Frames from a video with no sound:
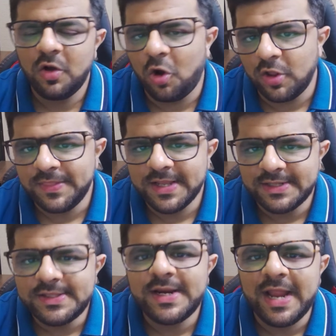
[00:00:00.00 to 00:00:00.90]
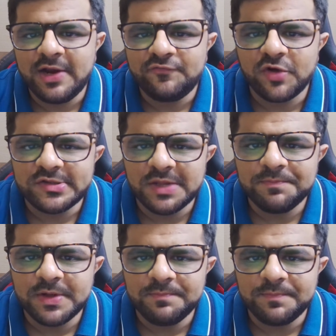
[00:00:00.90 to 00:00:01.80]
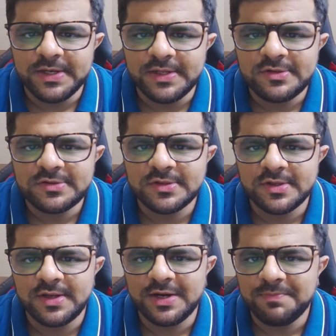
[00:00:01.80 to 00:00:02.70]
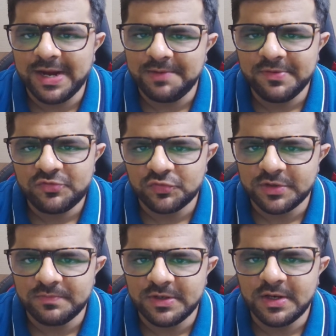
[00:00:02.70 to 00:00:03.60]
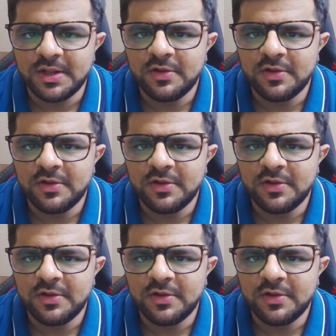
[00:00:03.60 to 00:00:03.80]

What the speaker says: On the other hand, for some companies, it might be suitable.